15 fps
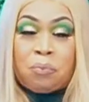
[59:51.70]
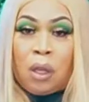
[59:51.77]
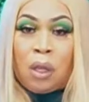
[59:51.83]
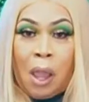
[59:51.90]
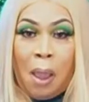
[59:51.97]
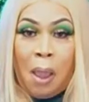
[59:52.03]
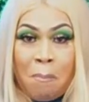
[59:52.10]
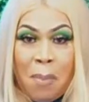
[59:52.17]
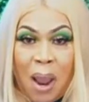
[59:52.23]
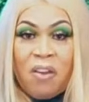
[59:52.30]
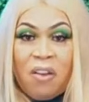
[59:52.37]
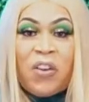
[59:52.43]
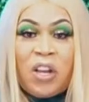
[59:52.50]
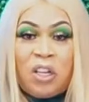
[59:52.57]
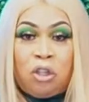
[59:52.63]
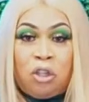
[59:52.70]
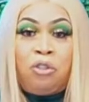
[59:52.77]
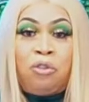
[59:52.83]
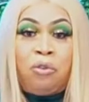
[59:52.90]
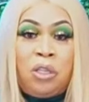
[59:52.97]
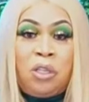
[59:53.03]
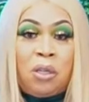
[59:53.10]
manifest your
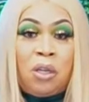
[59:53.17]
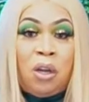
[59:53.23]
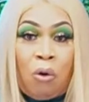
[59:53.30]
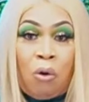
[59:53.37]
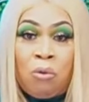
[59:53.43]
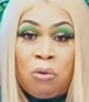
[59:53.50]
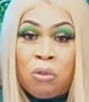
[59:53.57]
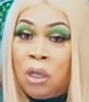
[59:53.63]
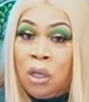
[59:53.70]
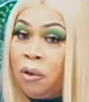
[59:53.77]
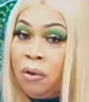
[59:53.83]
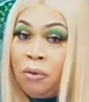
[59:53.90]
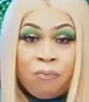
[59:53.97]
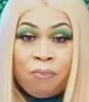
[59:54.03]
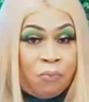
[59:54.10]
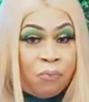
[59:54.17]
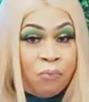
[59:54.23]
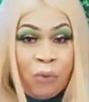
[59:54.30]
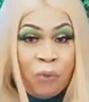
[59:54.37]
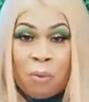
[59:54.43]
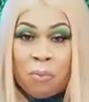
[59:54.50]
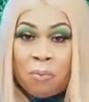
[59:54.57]
dreams and goals
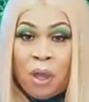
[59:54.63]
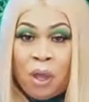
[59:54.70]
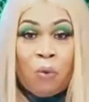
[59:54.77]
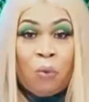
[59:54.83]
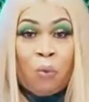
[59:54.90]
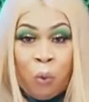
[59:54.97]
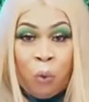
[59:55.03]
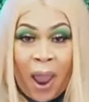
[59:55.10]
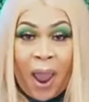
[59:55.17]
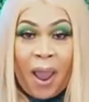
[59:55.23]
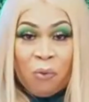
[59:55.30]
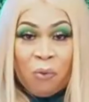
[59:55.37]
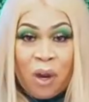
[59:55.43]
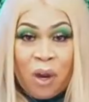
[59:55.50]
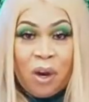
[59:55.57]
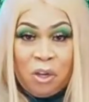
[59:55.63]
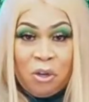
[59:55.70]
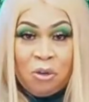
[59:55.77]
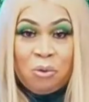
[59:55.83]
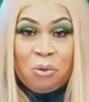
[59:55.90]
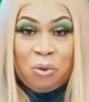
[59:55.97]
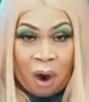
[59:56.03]
from right where
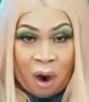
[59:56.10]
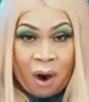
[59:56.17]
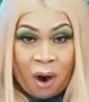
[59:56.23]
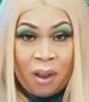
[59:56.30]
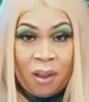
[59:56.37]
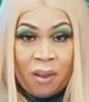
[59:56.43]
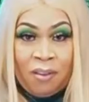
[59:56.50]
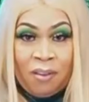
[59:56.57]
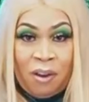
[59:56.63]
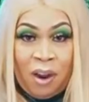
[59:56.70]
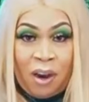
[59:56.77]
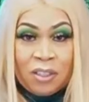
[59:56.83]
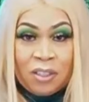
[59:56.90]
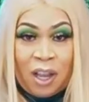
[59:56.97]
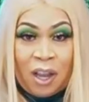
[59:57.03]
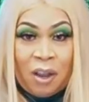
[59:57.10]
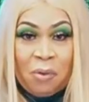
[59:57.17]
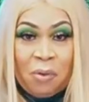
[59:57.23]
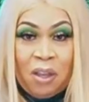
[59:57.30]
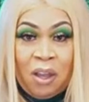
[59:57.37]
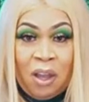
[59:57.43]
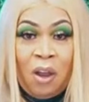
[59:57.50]
you are. You understand
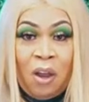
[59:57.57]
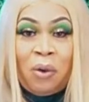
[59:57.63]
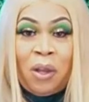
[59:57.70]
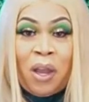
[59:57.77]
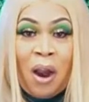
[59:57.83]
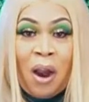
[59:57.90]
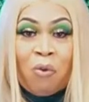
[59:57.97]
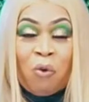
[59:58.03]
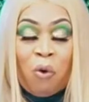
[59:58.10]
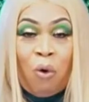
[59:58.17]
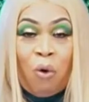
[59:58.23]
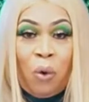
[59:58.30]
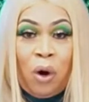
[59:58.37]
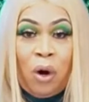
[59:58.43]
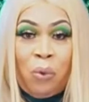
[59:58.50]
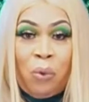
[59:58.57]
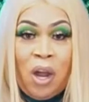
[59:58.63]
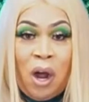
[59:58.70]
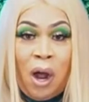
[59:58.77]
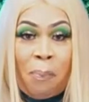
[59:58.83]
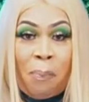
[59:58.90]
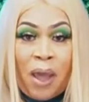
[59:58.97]
me? We got to grow where we
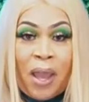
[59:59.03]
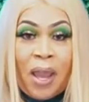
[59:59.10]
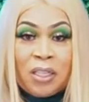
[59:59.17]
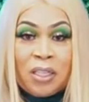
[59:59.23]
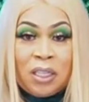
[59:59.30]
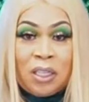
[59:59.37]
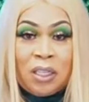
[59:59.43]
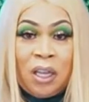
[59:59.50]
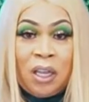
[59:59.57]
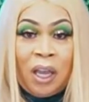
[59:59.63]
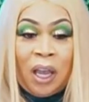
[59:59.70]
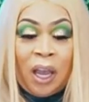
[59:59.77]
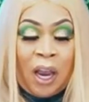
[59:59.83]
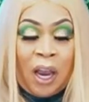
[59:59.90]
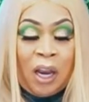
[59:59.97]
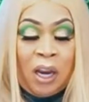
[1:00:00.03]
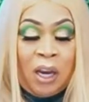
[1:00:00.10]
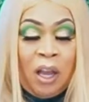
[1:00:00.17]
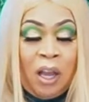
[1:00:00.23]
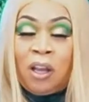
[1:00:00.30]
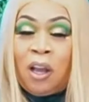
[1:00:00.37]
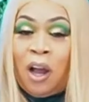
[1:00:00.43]
are planted. And
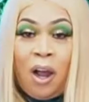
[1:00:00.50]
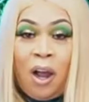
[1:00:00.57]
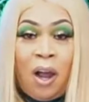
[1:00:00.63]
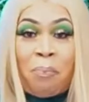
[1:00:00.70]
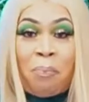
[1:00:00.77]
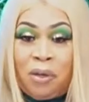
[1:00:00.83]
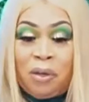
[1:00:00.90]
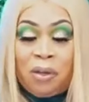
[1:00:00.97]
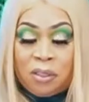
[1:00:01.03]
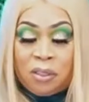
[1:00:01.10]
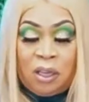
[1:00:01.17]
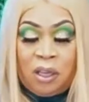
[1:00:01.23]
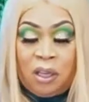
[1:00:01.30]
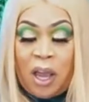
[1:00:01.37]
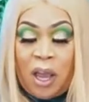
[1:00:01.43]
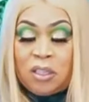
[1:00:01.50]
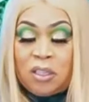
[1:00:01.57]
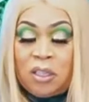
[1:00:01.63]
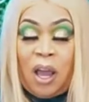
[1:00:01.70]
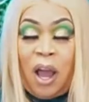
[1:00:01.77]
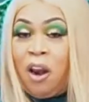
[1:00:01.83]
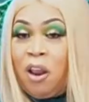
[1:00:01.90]
God put us in Gaston
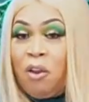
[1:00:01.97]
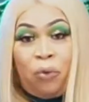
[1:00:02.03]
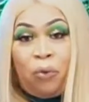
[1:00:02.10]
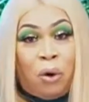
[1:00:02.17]
County for a